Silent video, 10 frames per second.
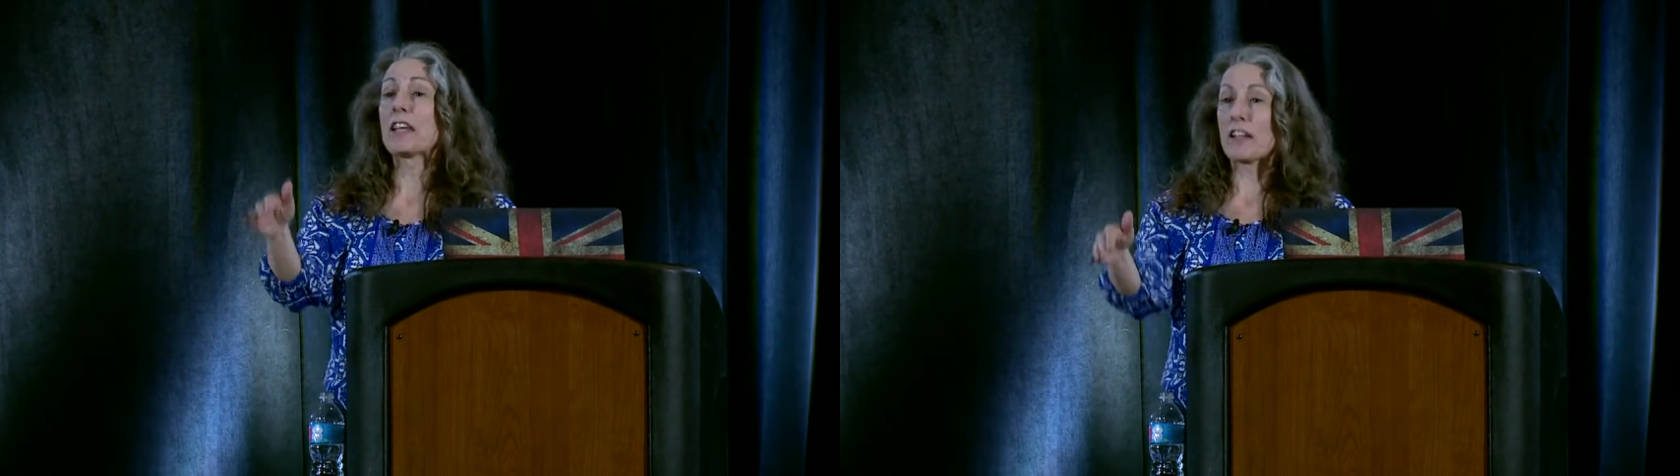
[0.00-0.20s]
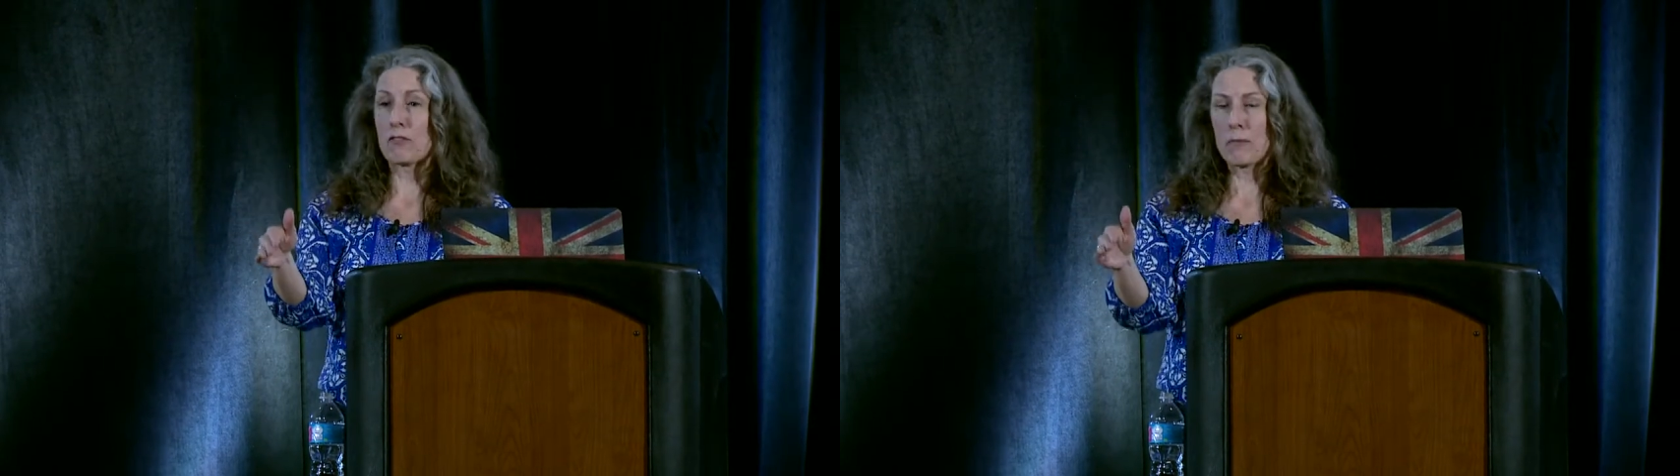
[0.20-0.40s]

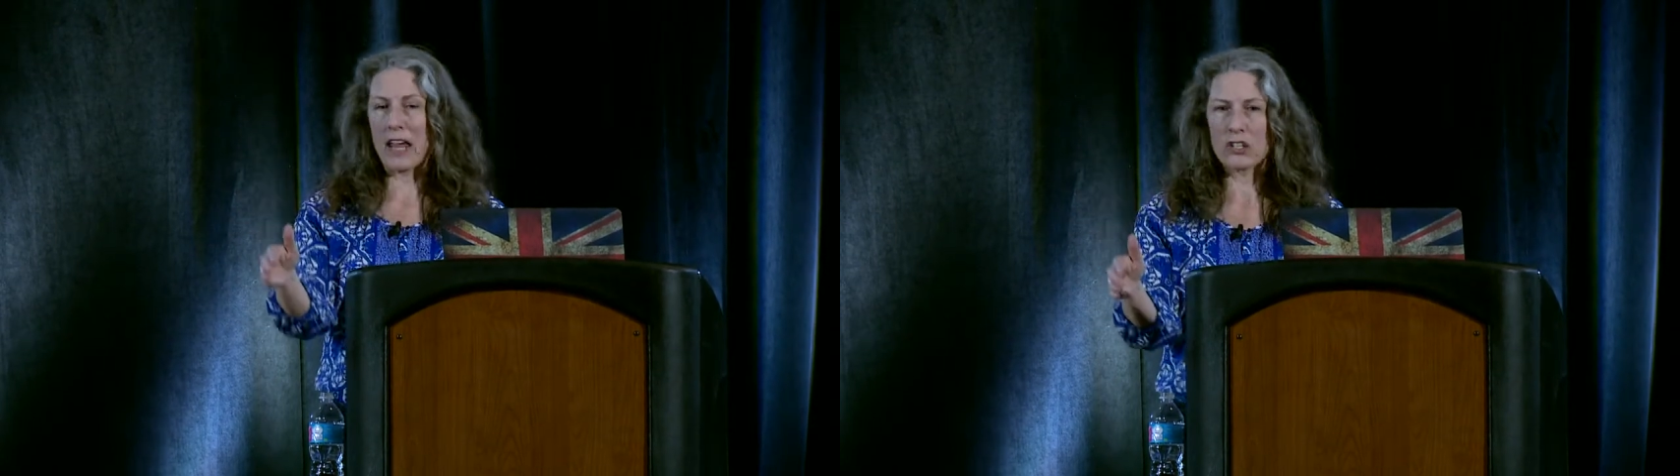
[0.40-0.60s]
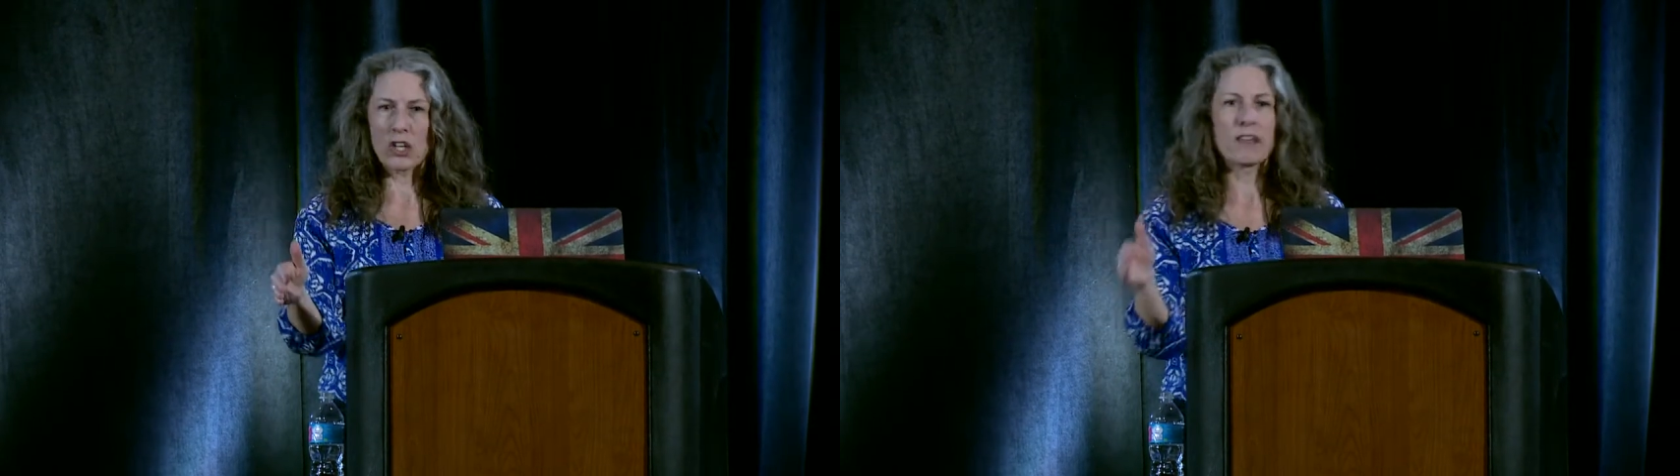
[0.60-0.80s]

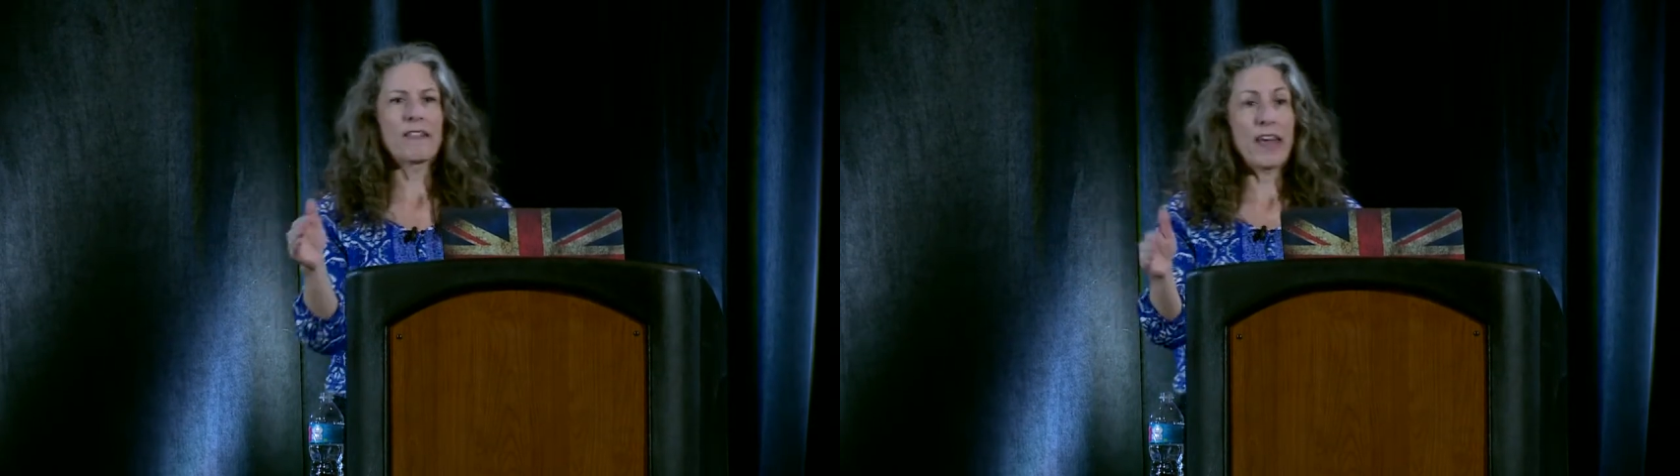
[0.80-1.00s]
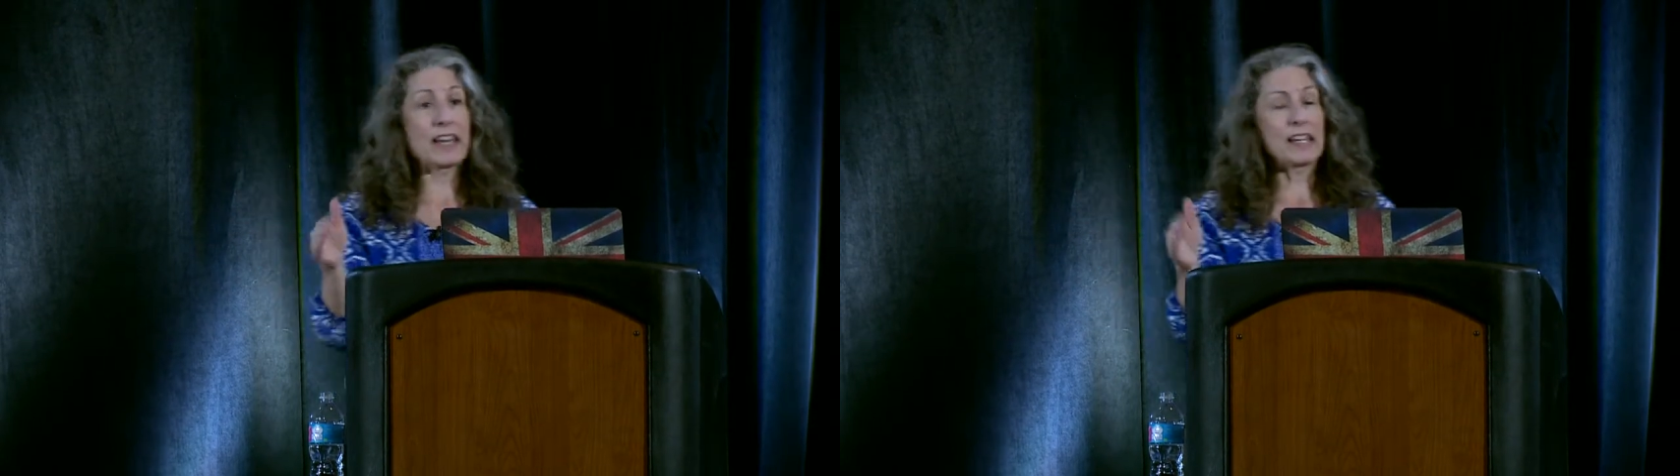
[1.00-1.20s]
information
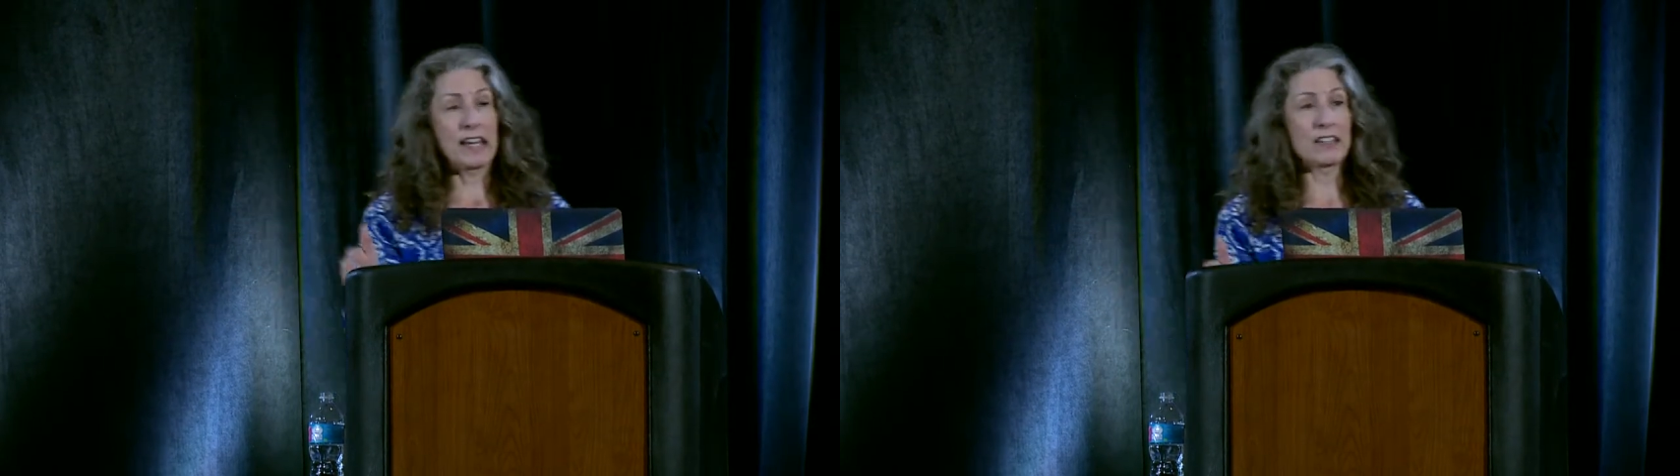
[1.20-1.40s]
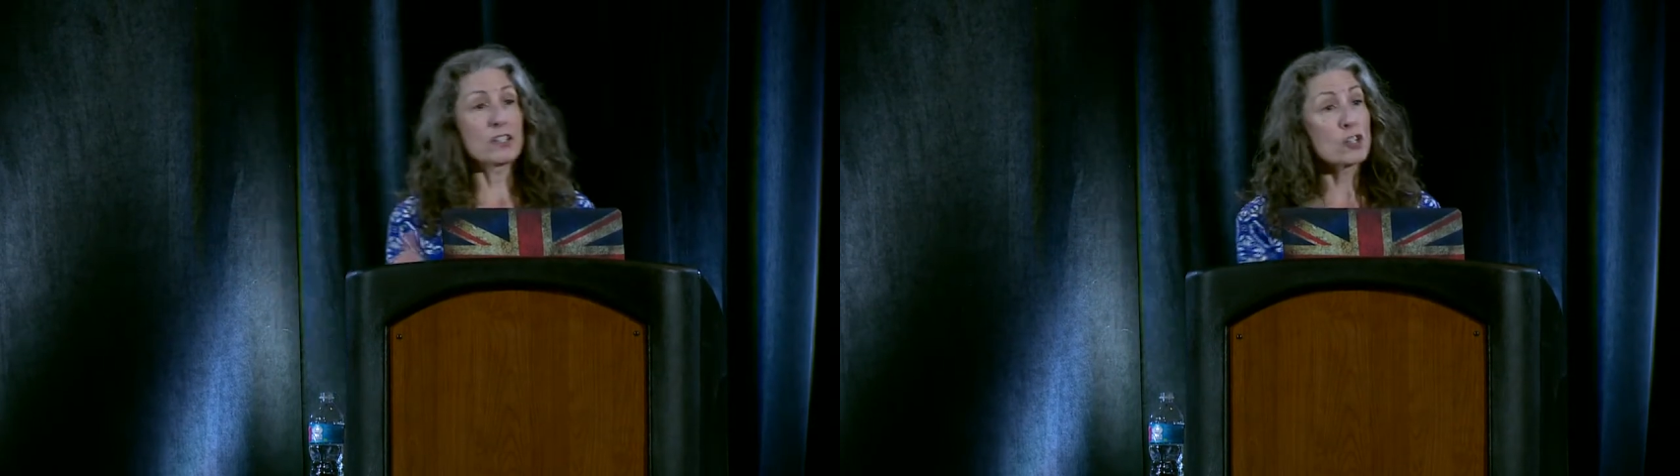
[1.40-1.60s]
that they
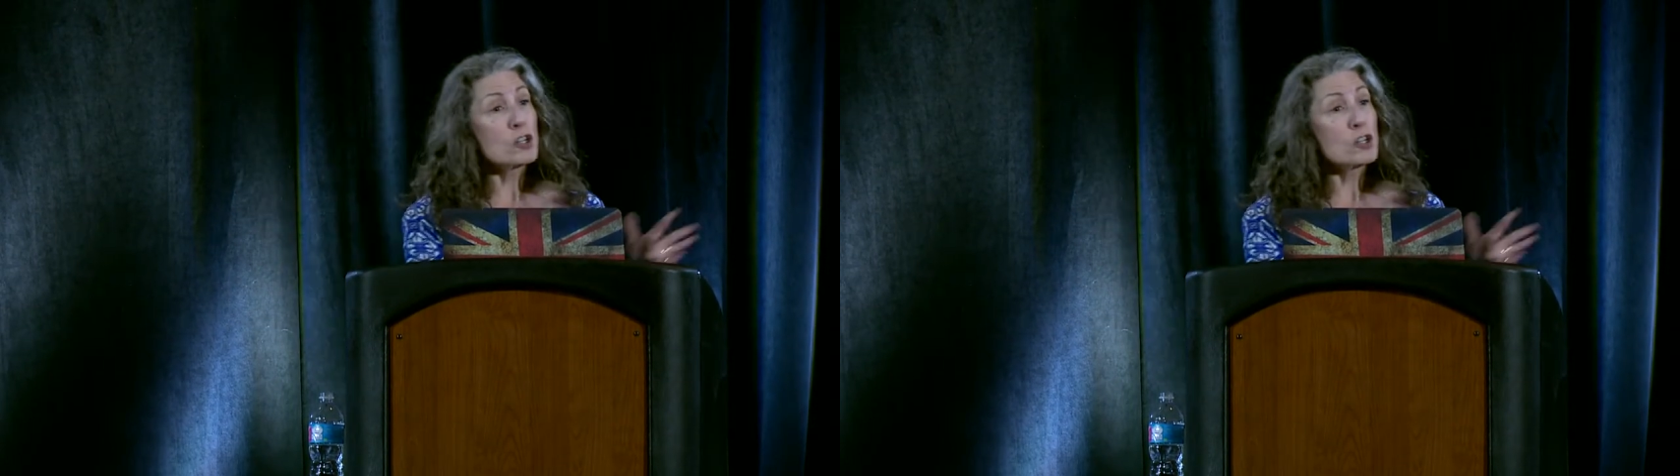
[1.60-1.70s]
need to